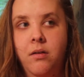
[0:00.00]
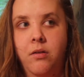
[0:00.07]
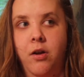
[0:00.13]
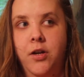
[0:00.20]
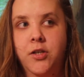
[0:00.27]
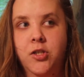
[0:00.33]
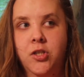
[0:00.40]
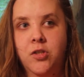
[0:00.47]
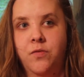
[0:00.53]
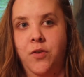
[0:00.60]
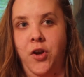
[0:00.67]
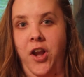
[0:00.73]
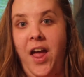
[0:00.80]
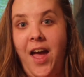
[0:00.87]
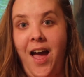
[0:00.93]
Not just
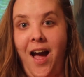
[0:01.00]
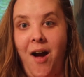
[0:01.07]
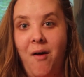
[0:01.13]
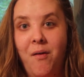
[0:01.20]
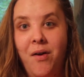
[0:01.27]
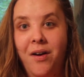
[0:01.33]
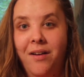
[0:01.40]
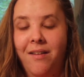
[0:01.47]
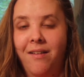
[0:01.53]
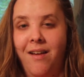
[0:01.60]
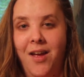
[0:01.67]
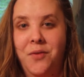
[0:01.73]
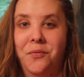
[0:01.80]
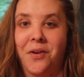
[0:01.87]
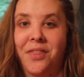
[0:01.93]
for now
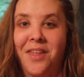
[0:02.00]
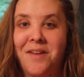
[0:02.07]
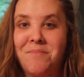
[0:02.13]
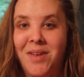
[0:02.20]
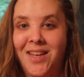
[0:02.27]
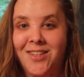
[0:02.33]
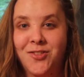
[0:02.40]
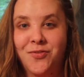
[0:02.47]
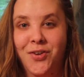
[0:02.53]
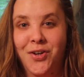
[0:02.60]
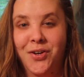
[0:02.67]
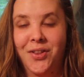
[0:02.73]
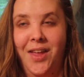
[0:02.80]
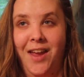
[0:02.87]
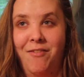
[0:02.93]
and what that means for
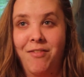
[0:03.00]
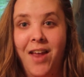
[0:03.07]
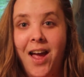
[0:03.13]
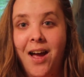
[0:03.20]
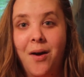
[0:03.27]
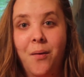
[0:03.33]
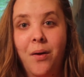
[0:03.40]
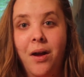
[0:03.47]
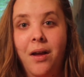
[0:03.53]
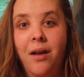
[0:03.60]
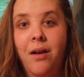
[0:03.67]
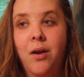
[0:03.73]
her life now,